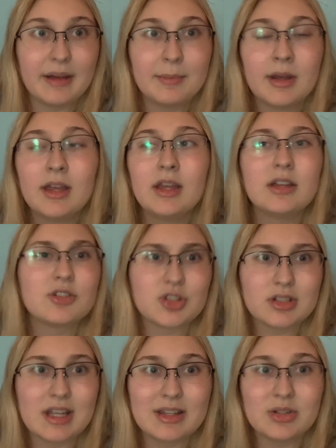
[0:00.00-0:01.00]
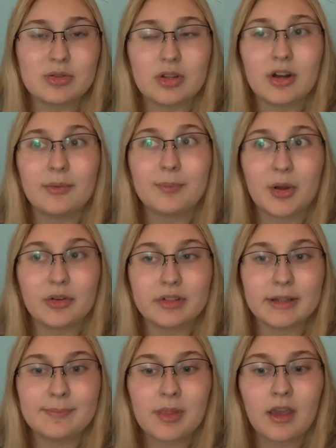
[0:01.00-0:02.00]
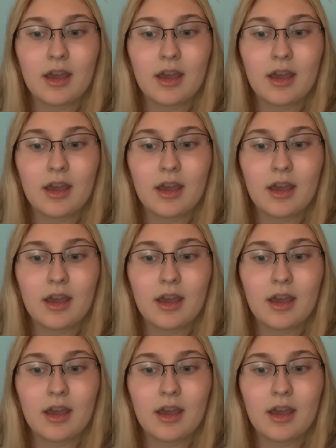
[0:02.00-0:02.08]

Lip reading: up. Shouldn't take too long, hopefully.